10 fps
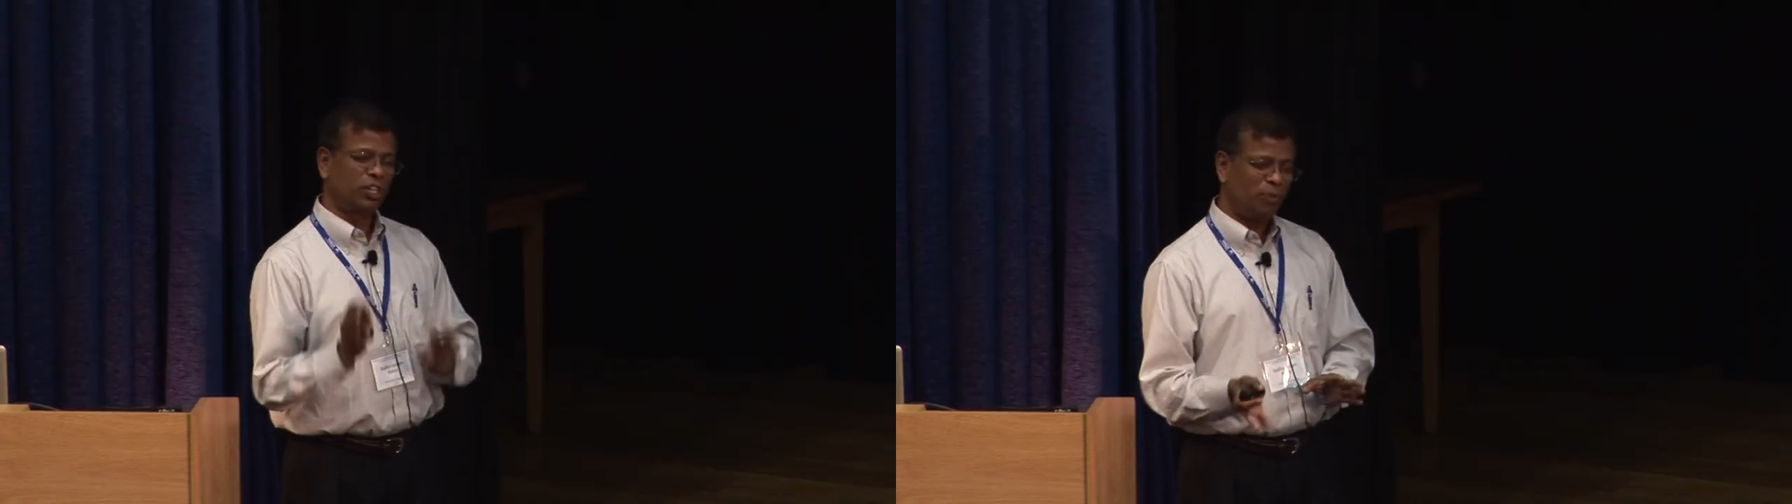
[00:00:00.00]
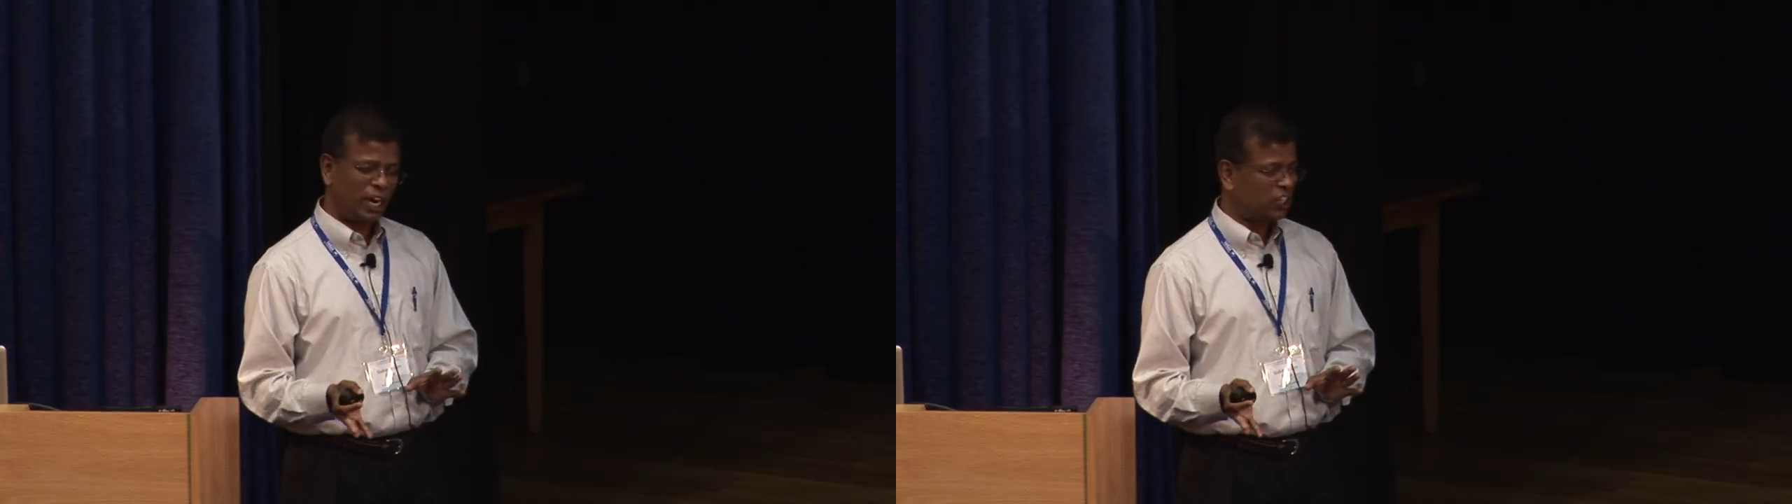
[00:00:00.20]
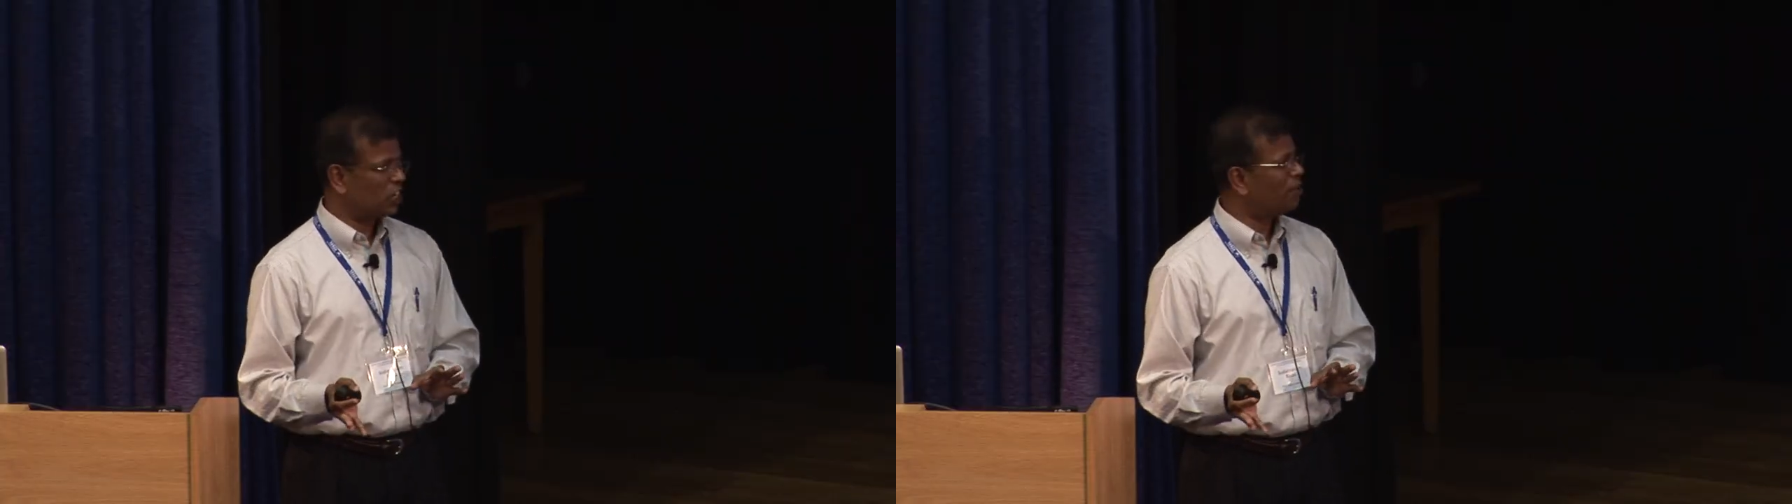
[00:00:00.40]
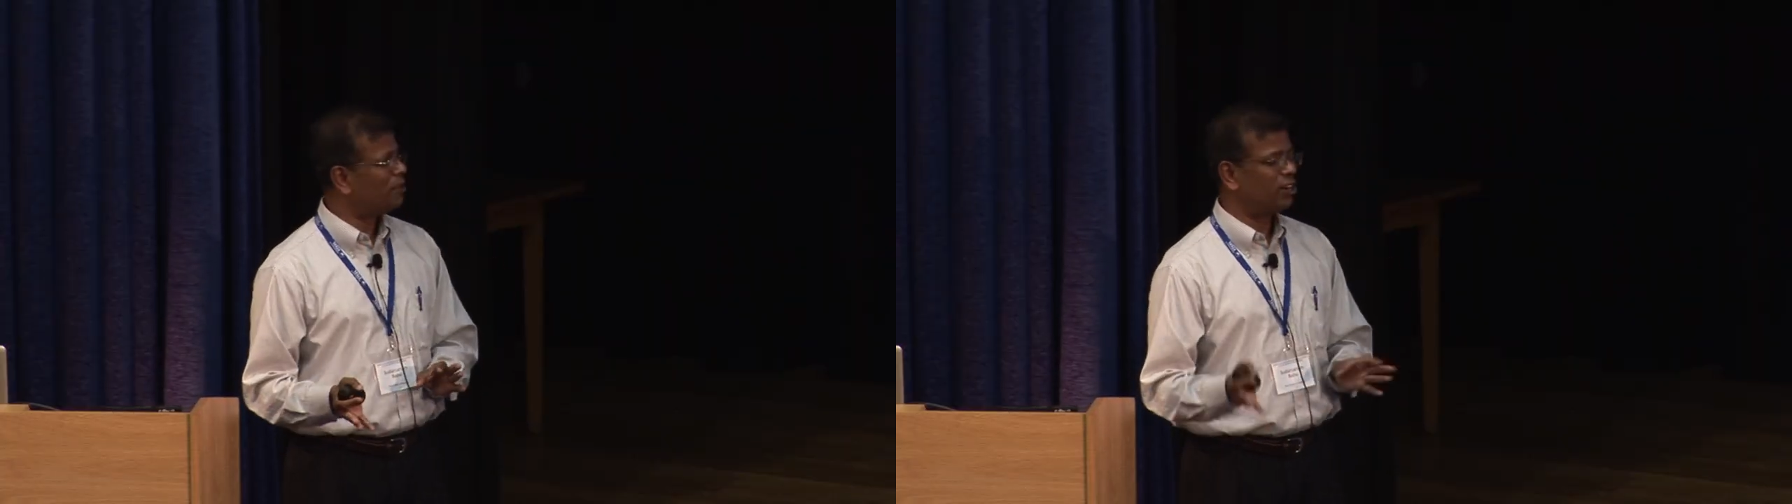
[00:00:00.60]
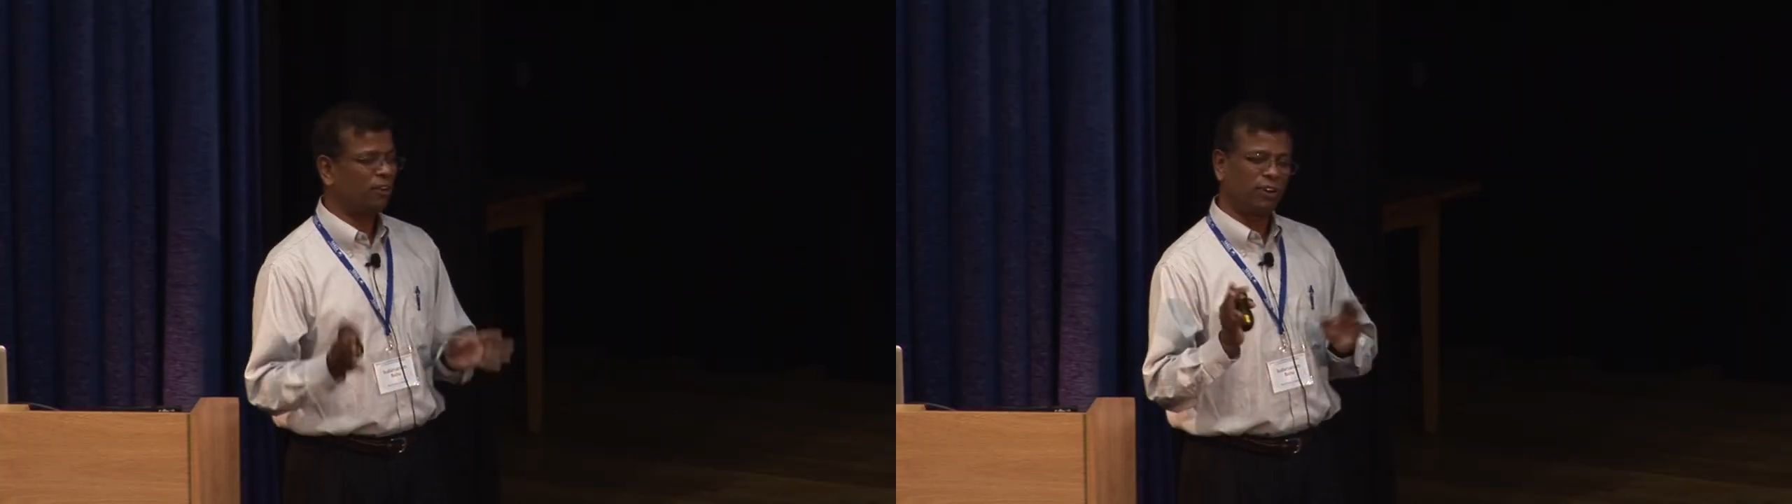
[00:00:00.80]
similar
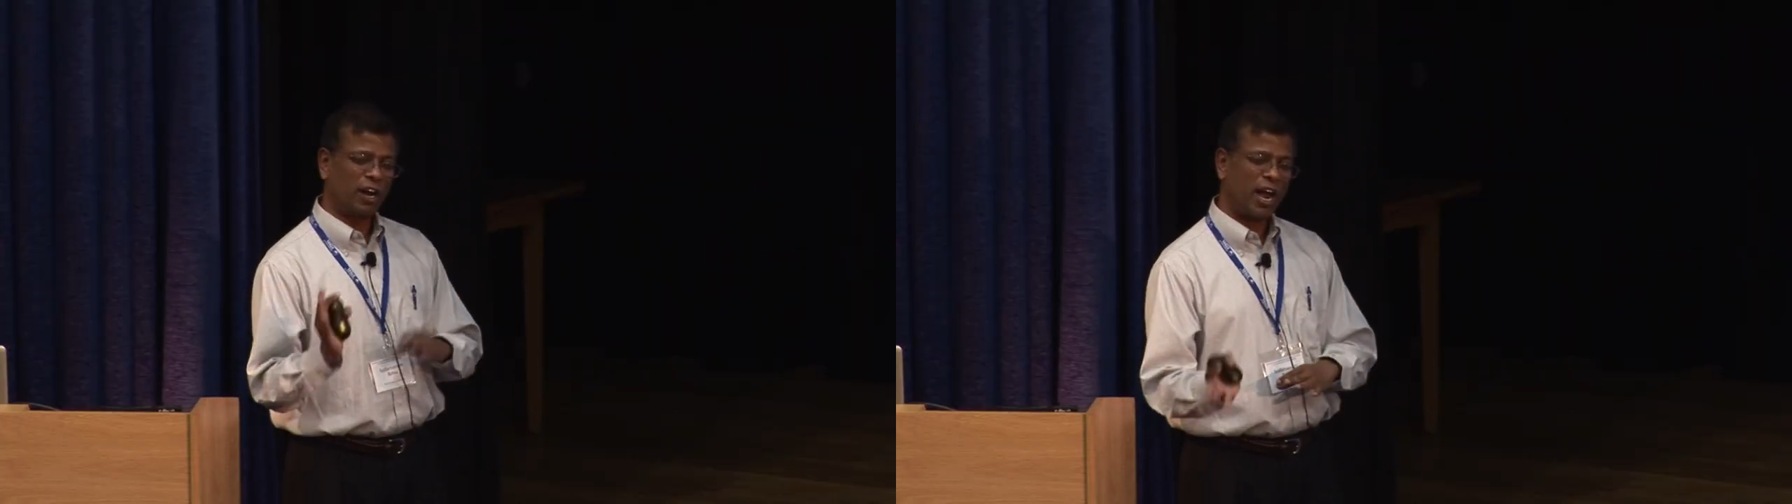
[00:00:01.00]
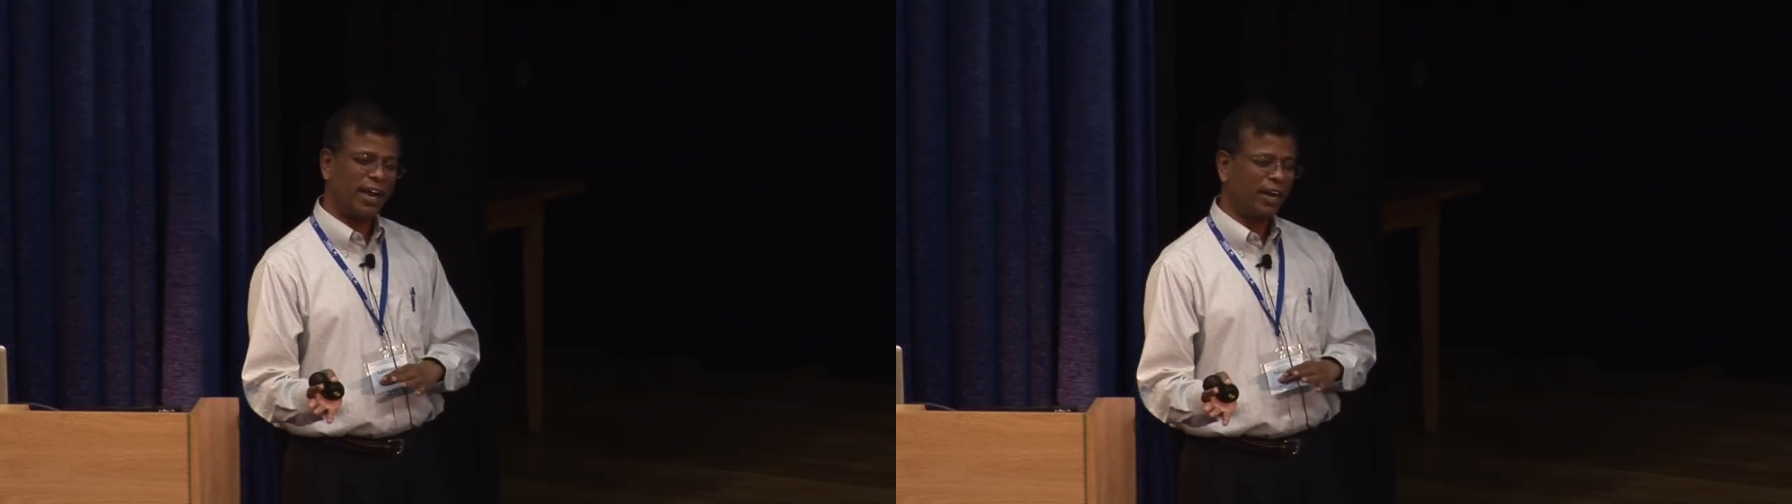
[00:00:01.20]
geometry for a